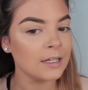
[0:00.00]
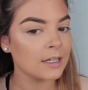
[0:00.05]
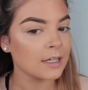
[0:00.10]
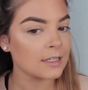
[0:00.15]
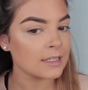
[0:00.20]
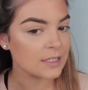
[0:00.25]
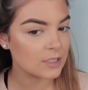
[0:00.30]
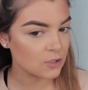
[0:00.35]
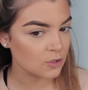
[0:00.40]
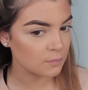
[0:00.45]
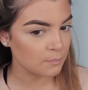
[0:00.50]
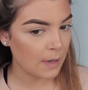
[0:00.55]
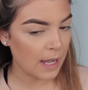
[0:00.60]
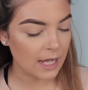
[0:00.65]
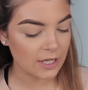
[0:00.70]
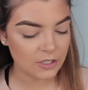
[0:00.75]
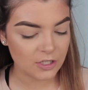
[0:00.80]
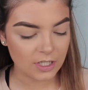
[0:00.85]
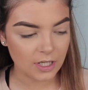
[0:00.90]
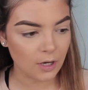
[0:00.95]
because it's just
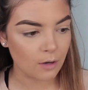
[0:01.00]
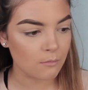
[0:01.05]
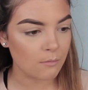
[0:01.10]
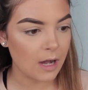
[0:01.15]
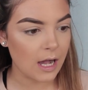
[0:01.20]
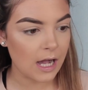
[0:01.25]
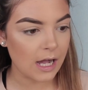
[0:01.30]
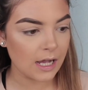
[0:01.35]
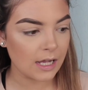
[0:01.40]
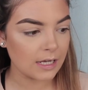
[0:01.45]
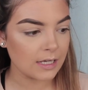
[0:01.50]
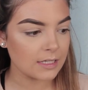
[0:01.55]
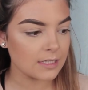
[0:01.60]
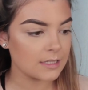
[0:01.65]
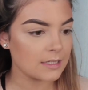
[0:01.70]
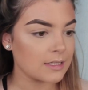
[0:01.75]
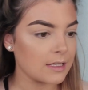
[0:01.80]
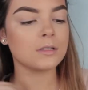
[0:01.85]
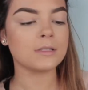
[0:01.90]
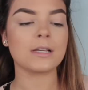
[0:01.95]
patchy on my eyes.